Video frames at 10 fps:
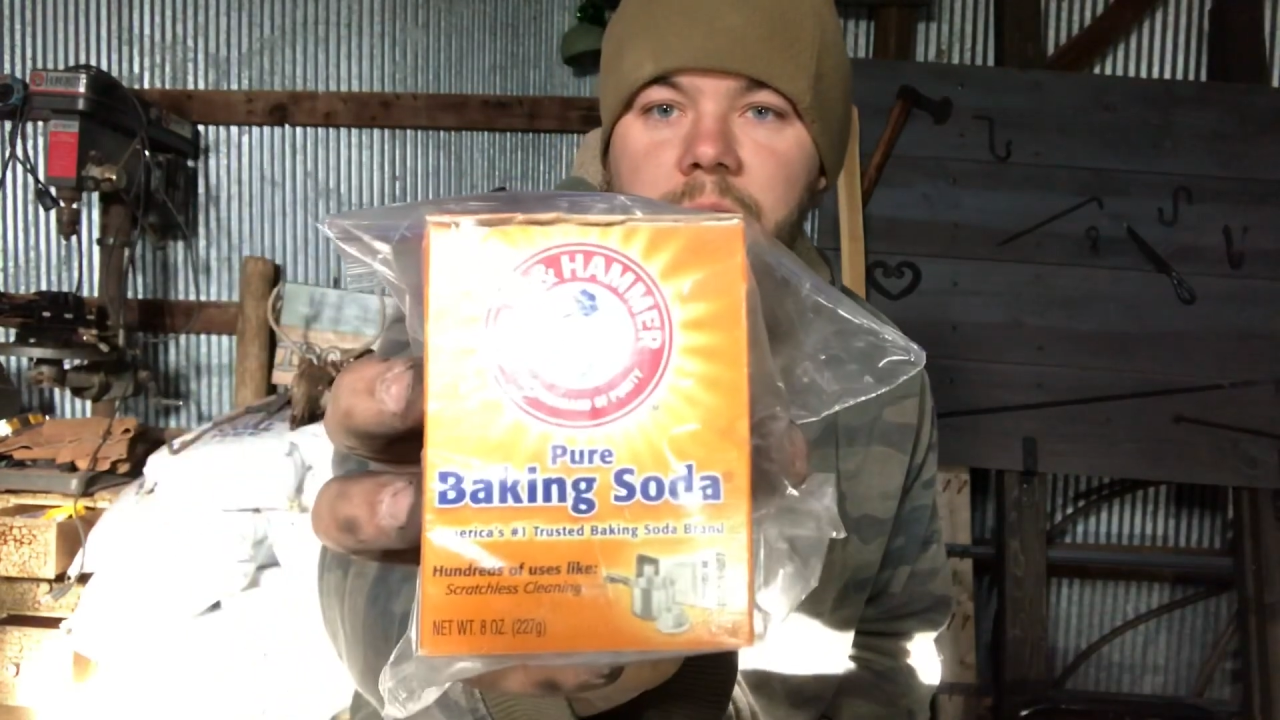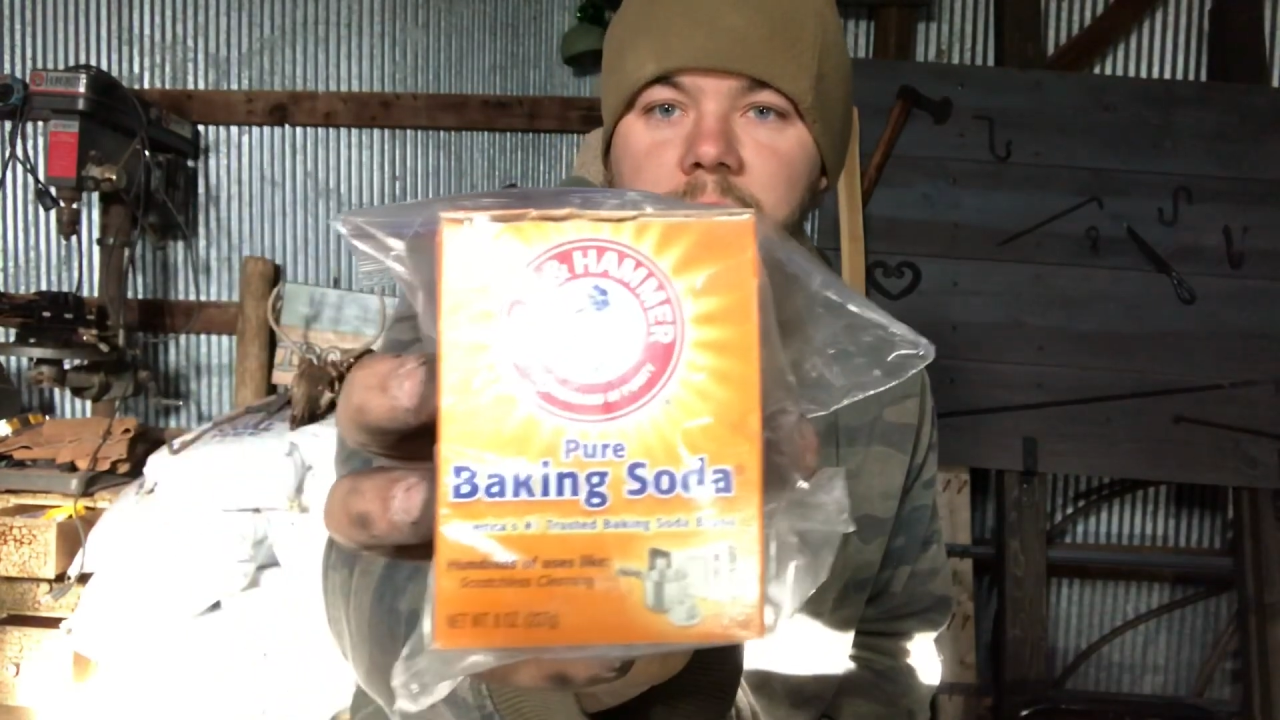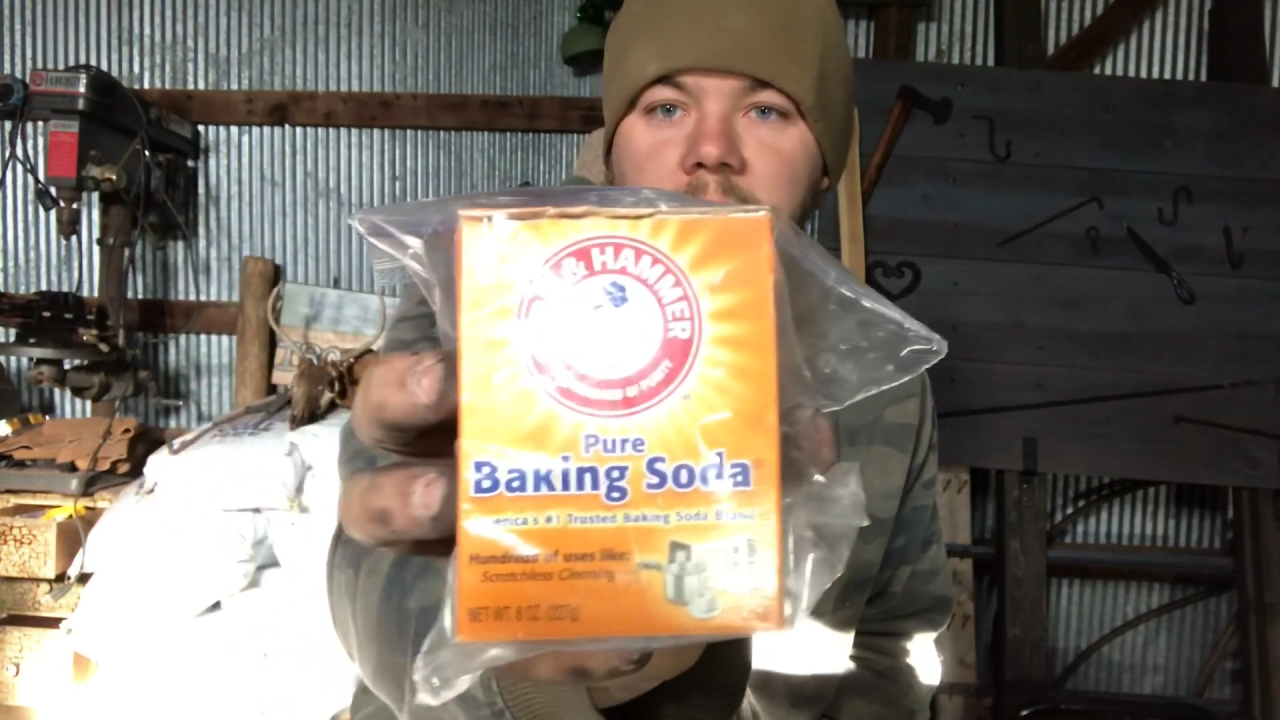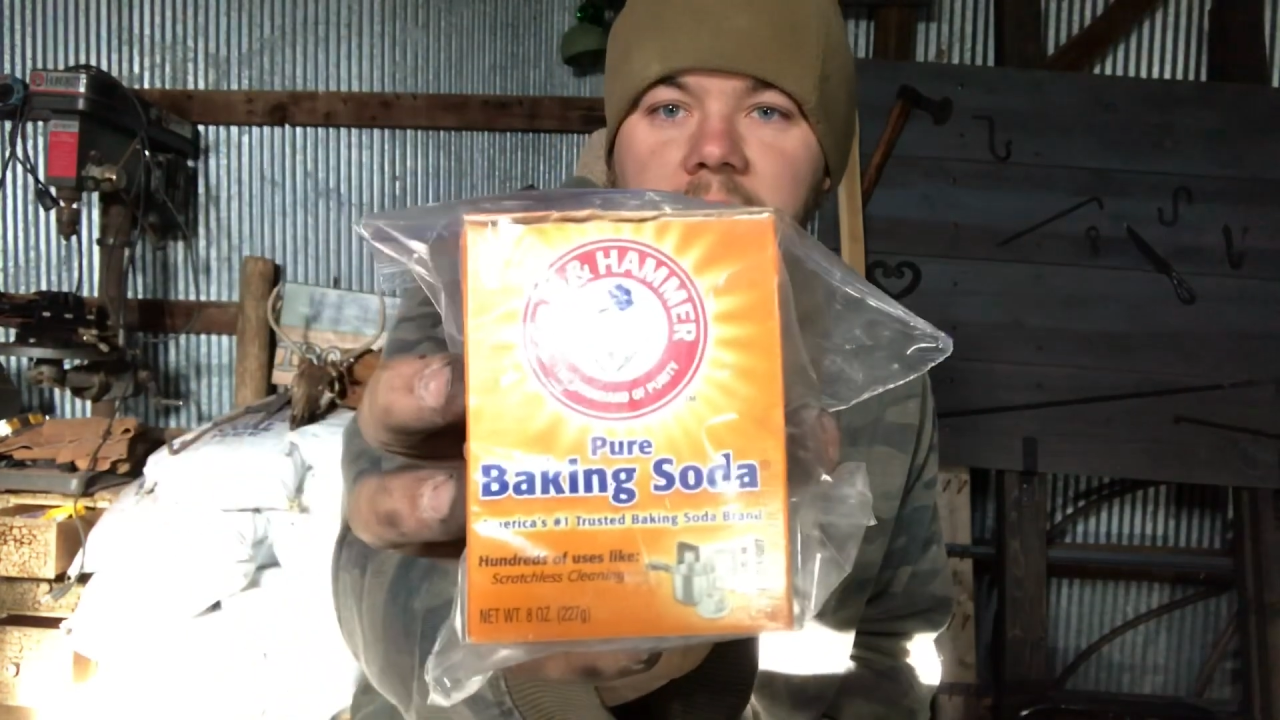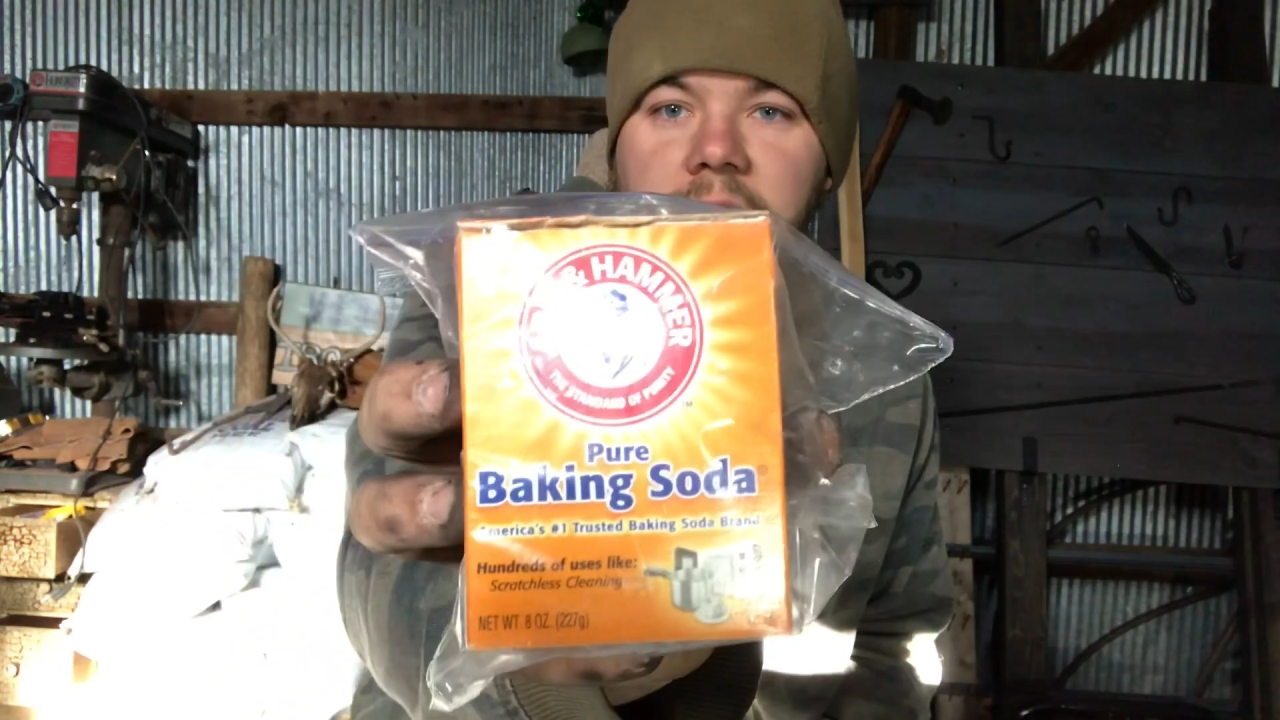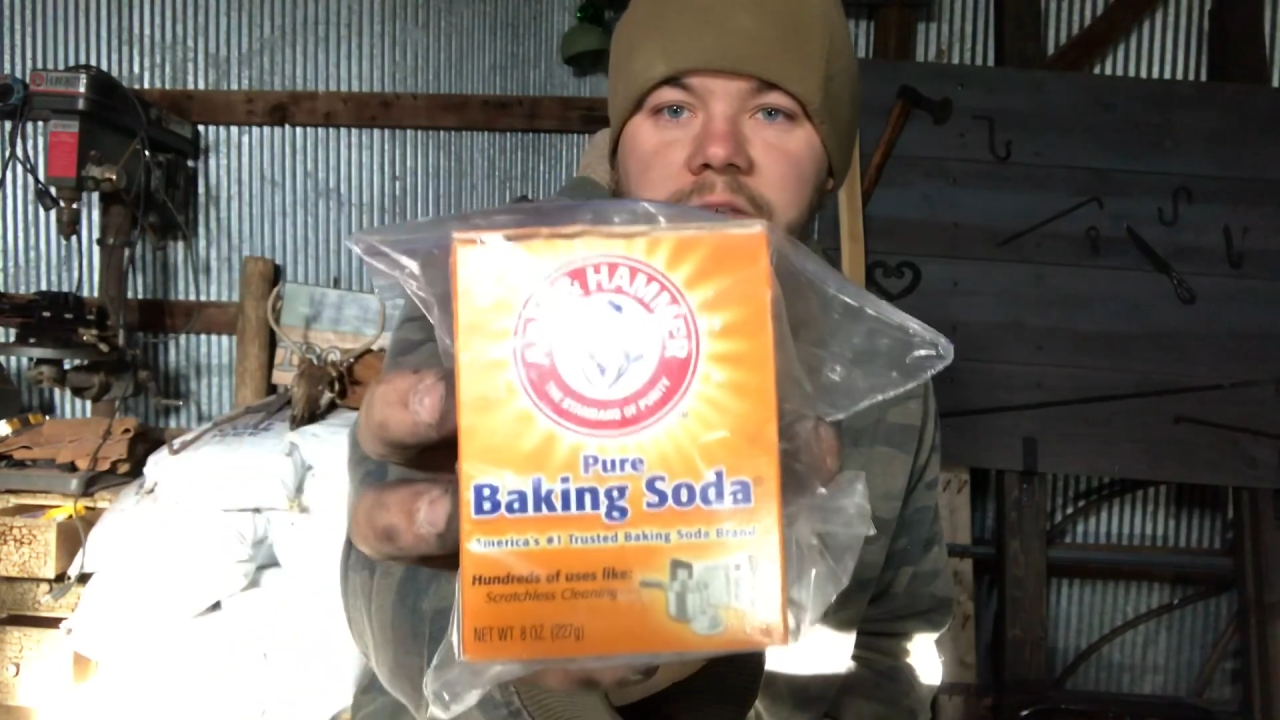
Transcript: baking